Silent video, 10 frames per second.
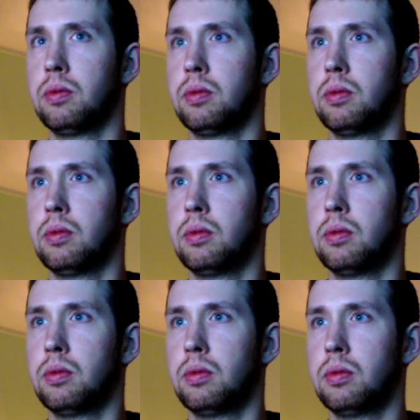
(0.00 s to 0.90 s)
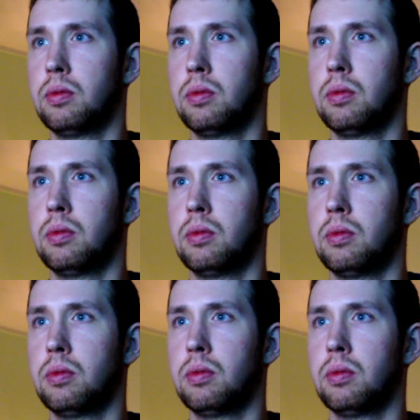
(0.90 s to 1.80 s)

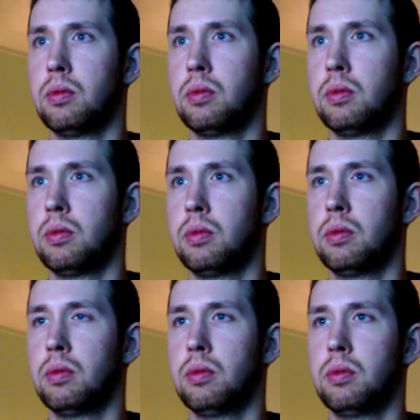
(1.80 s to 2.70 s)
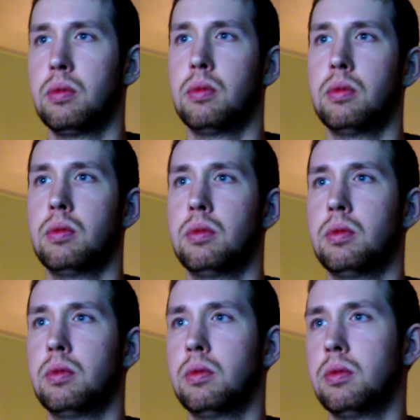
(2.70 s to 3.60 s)

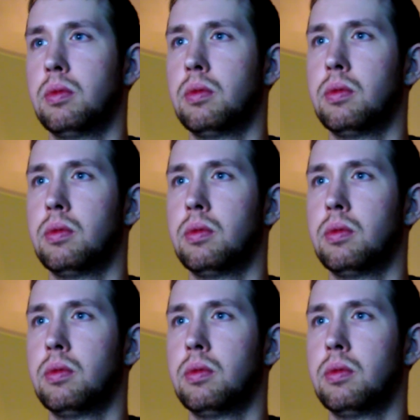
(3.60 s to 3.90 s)
[no speech]